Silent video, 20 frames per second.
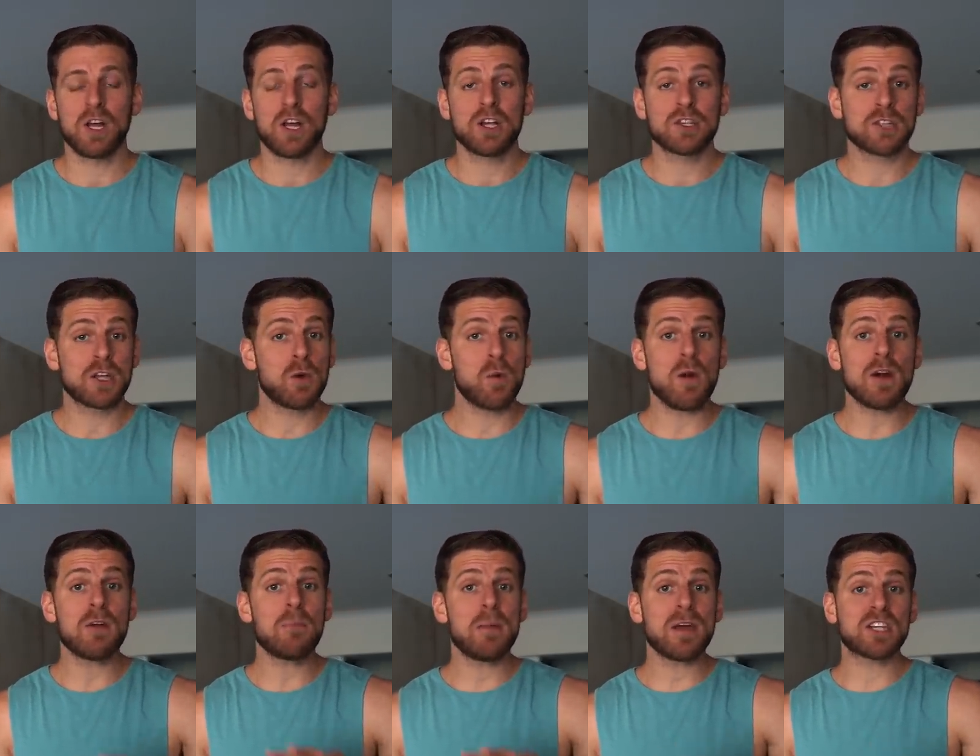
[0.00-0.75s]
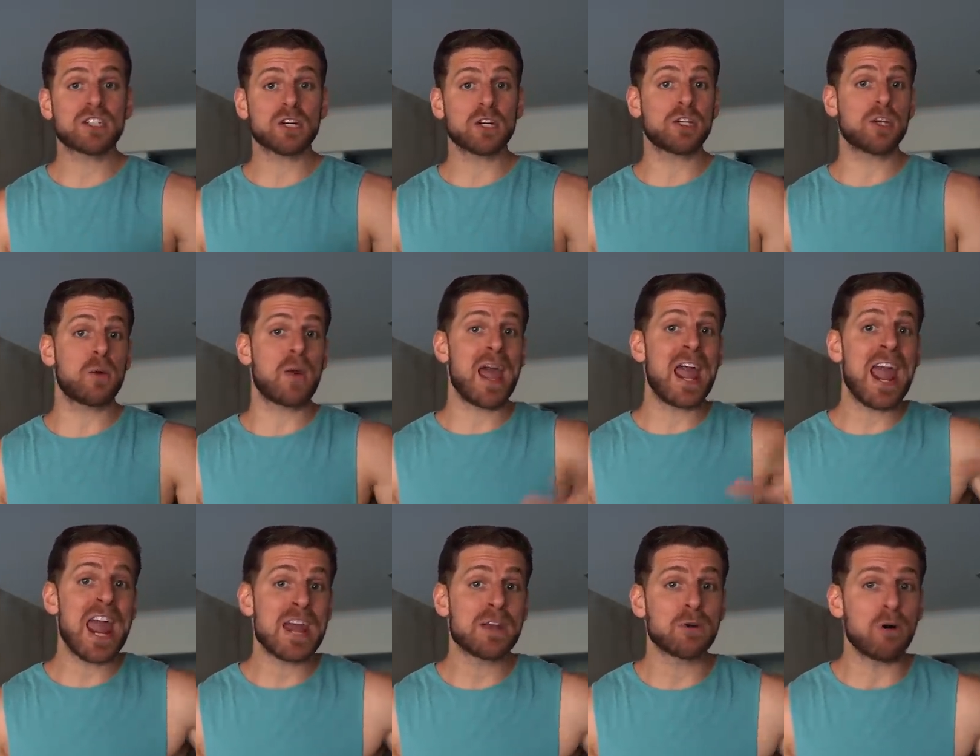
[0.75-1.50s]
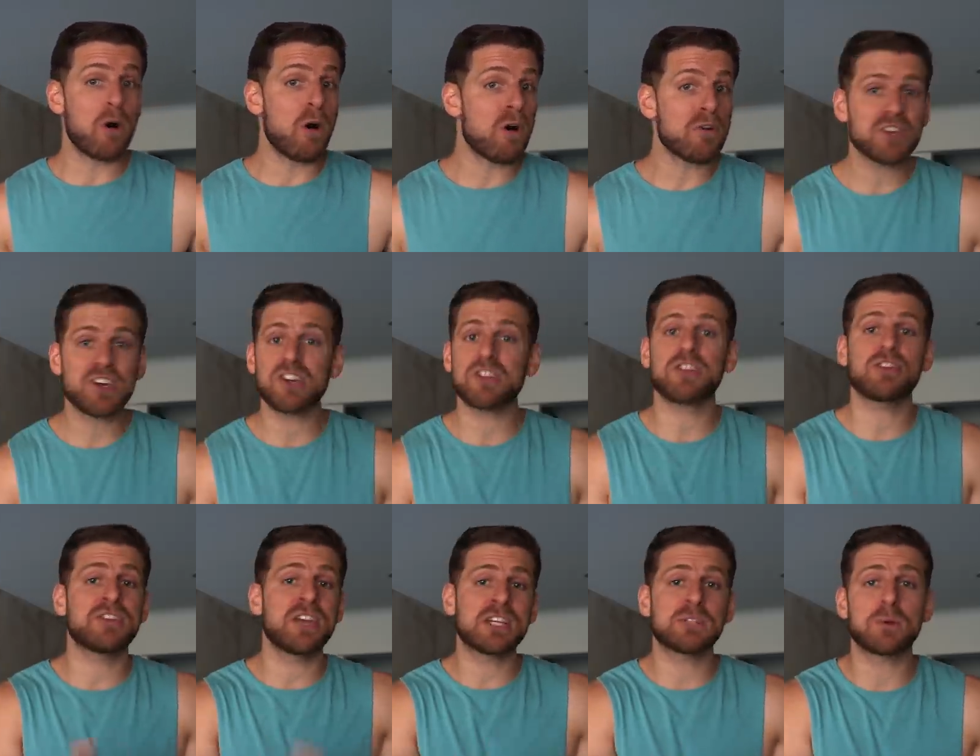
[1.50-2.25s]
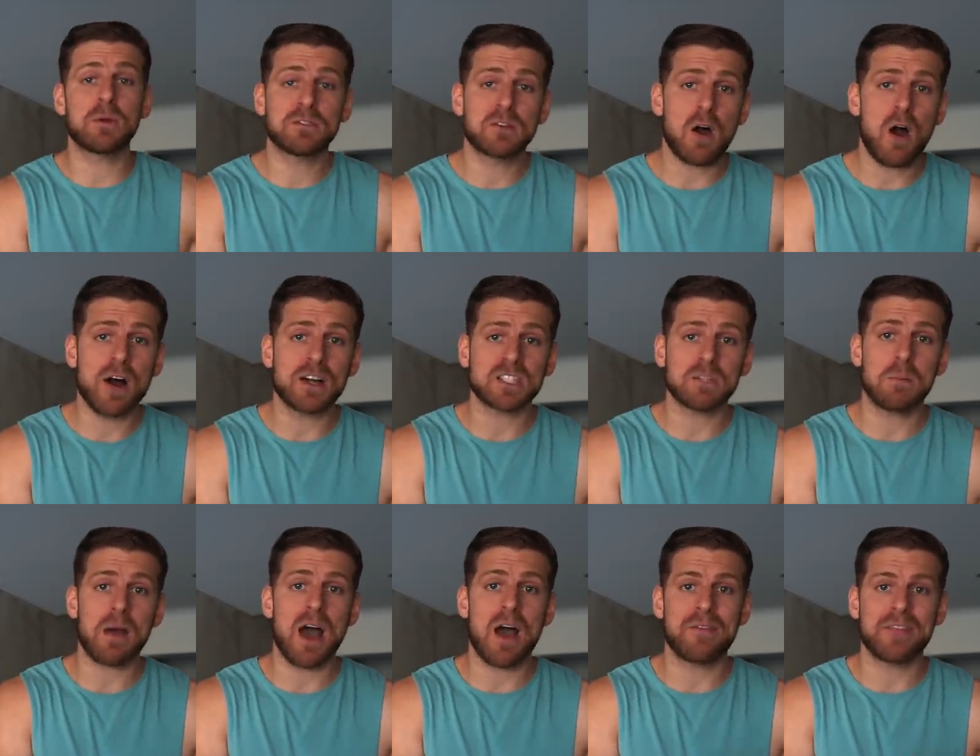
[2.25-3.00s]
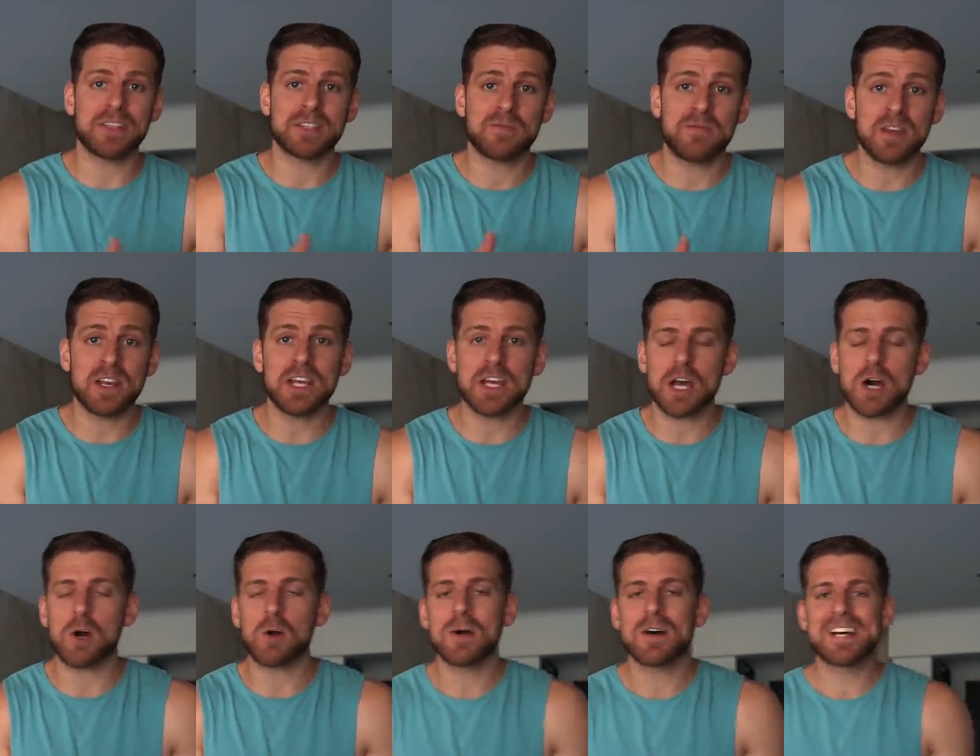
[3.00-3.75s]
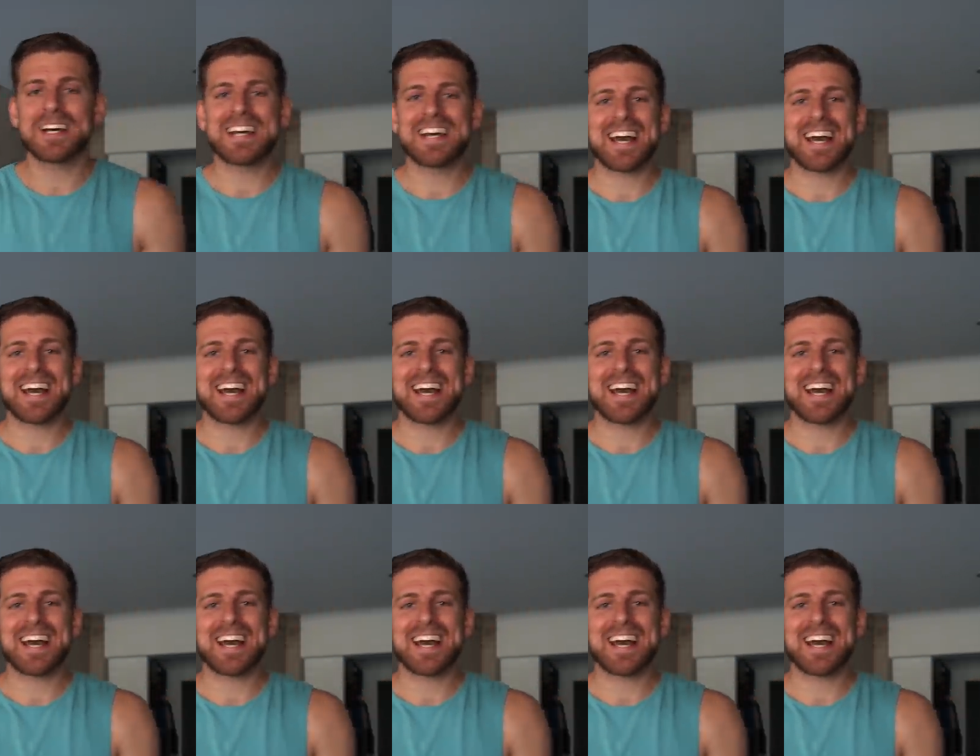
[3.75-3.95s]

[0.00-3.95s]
So you wanna make sure you handle all the other things we've talked about in this video